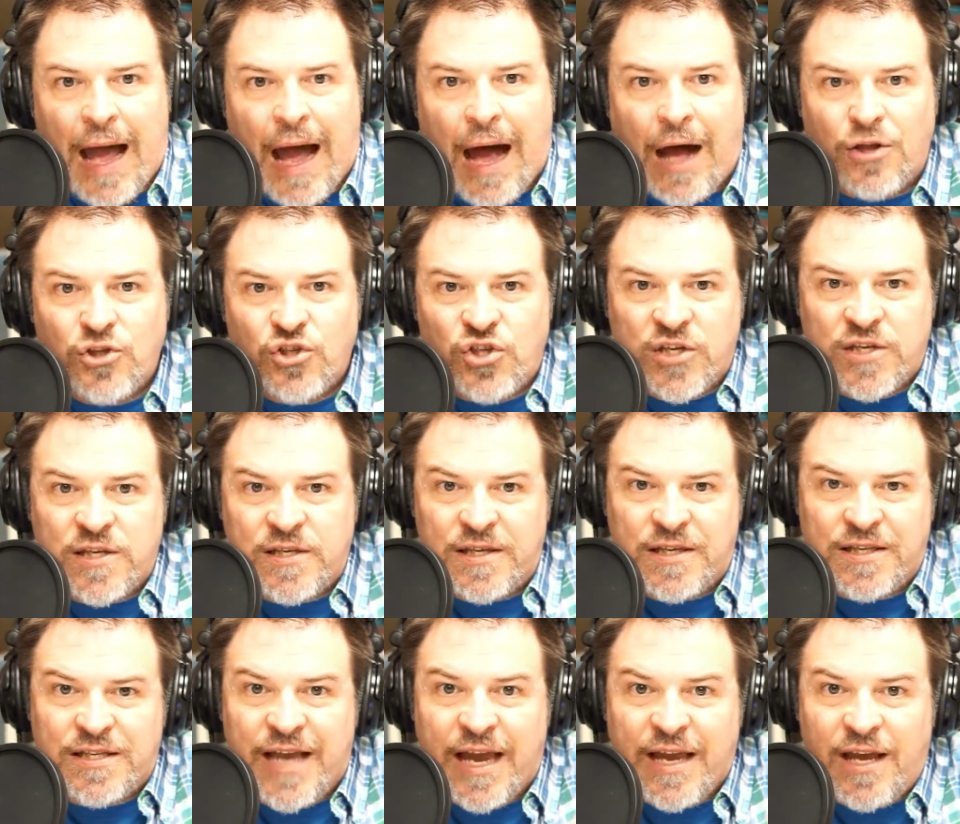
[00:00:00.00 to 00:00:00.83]
I'll
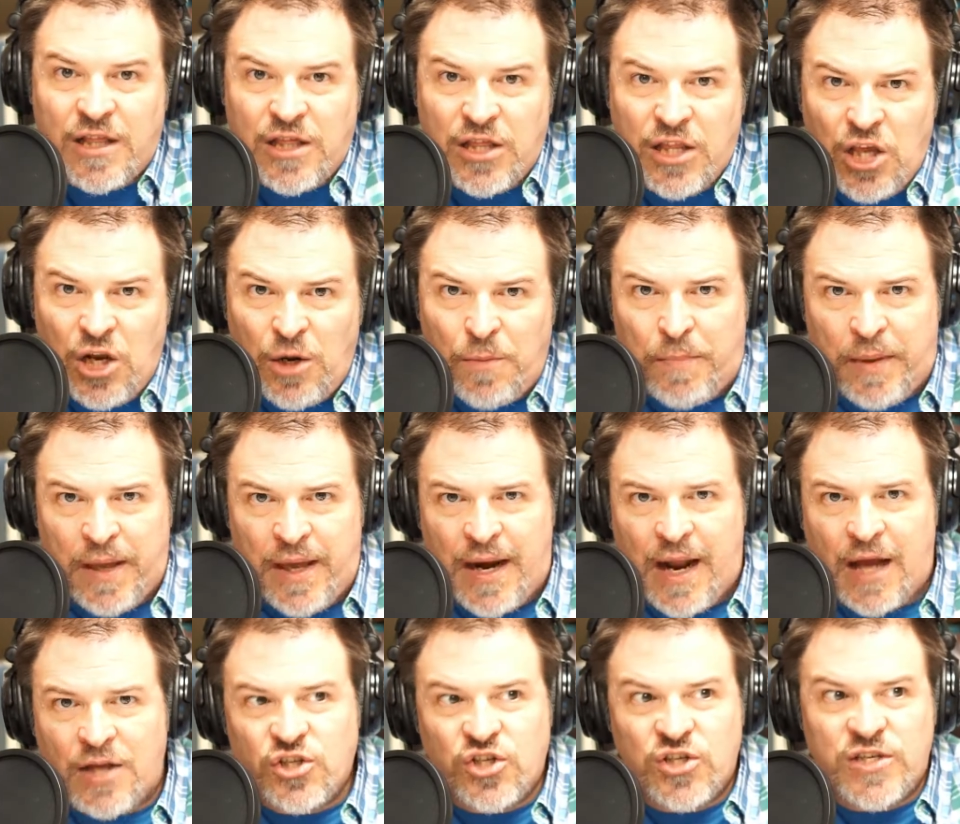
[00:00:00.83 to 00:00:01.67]
just take a little
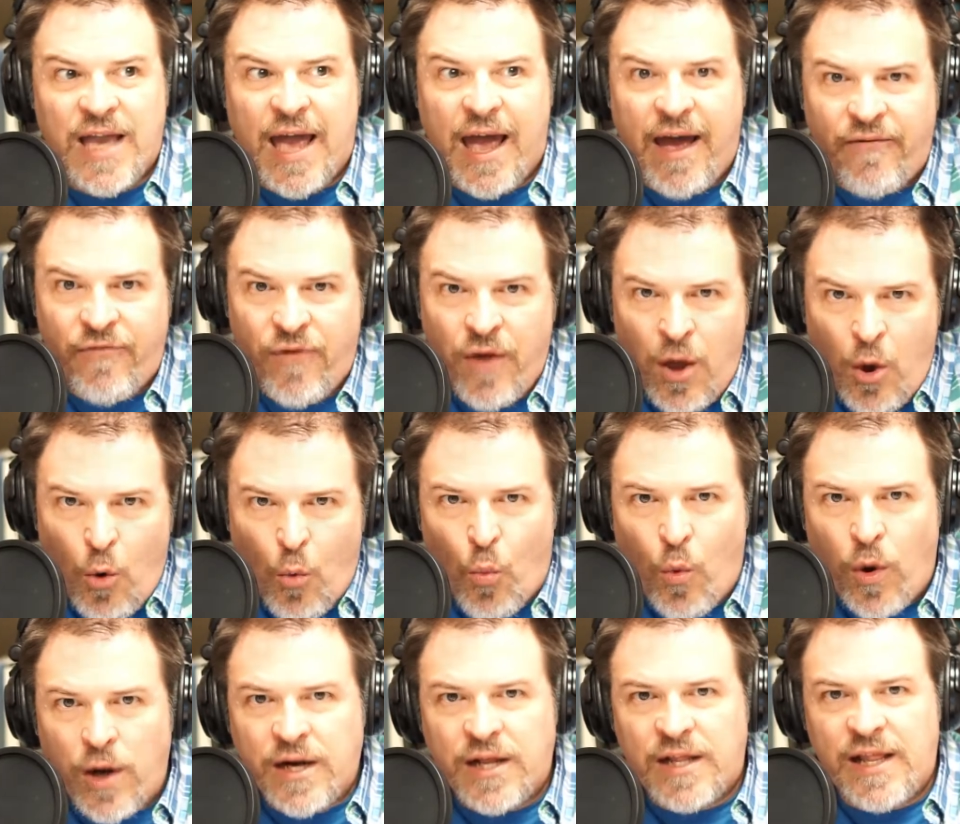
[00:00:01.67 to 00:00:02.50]
bit. I'll just have
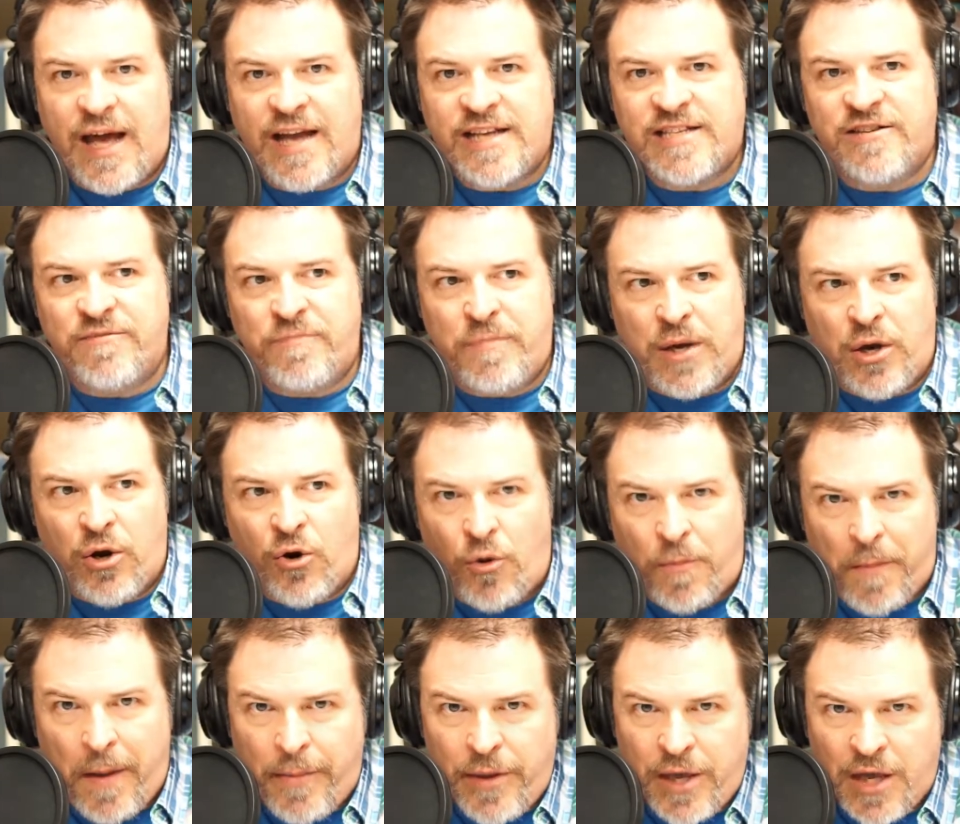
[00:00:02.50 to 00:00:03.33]
one glass of beer
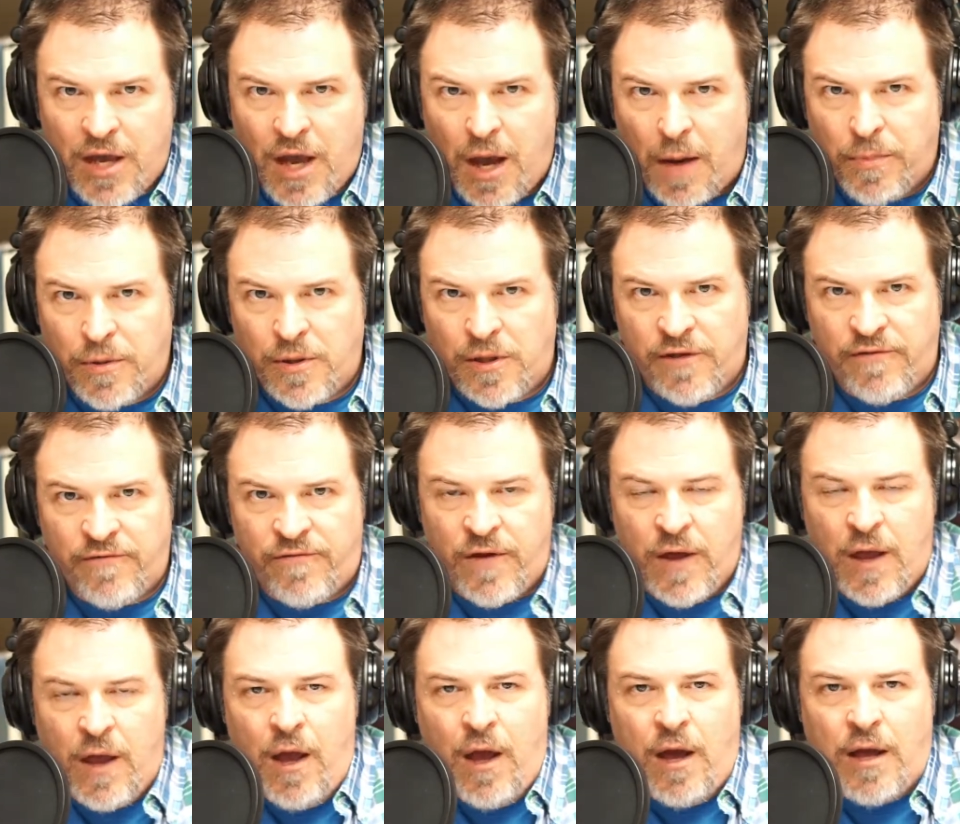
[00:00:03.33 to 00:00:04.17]
or maybe a couple of
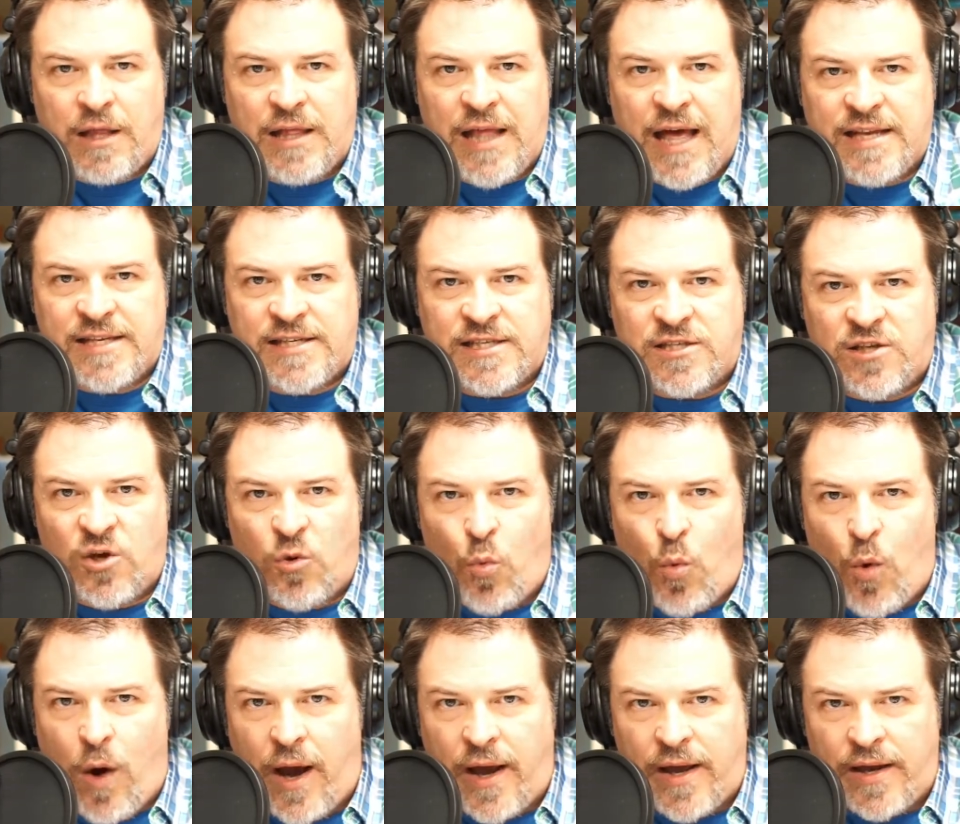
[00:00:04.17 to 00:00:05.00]
glasses
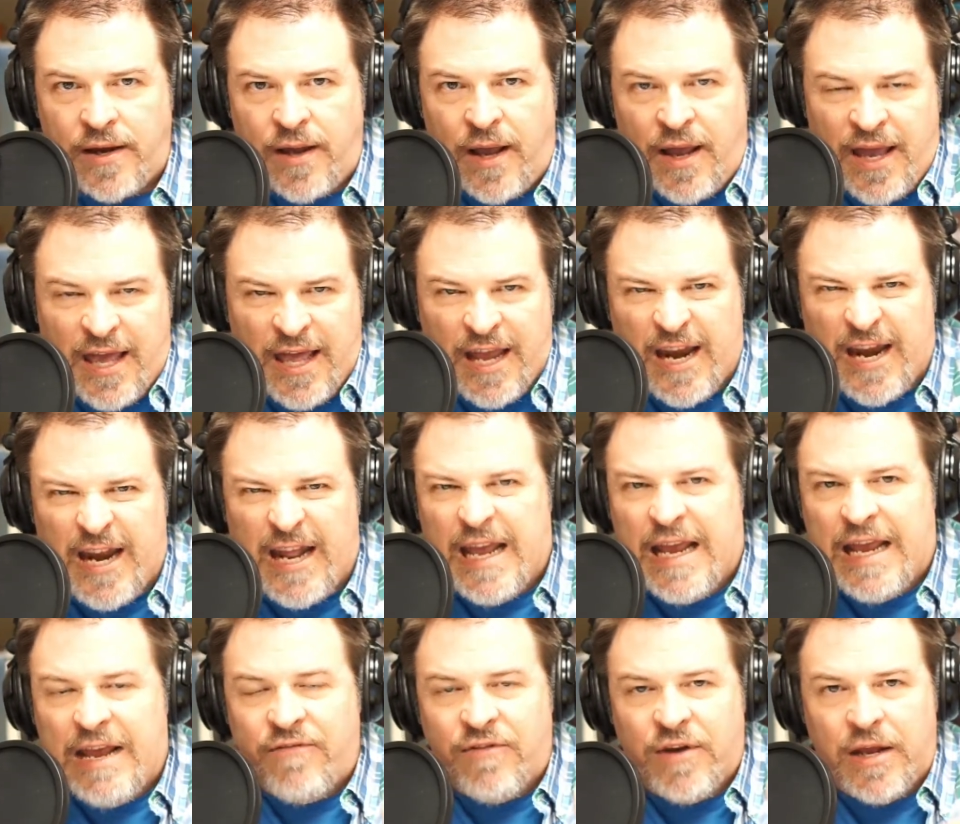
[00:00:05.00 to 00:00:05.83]
of wine in an
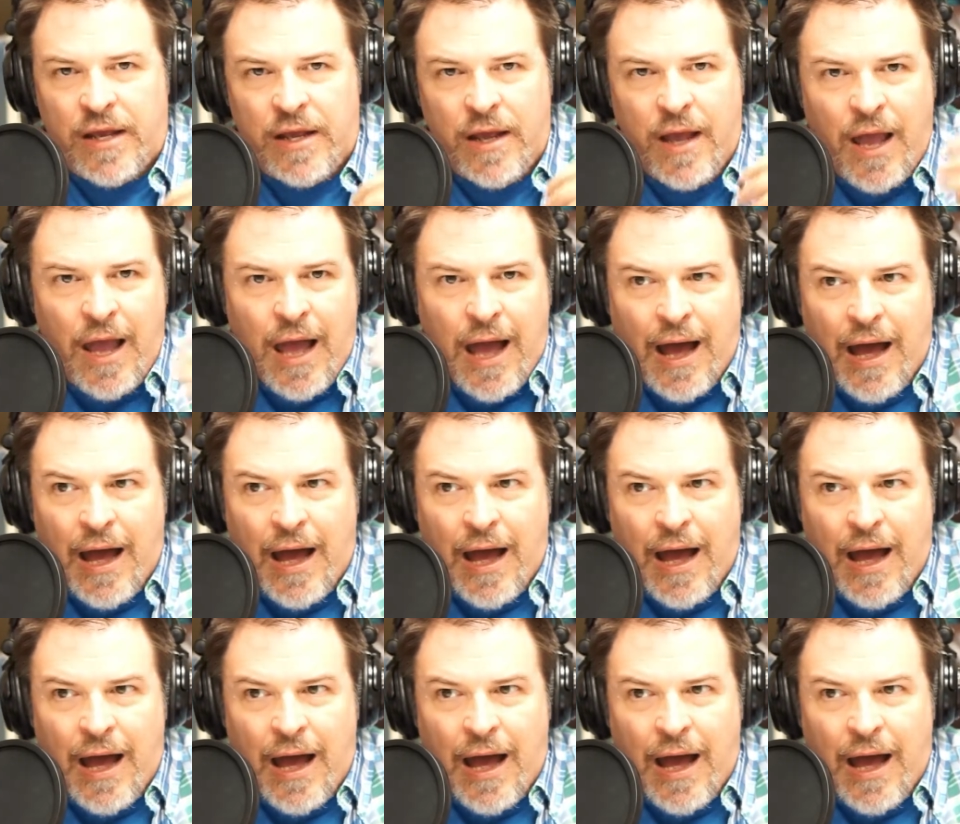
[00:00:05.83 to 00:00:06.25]
evening.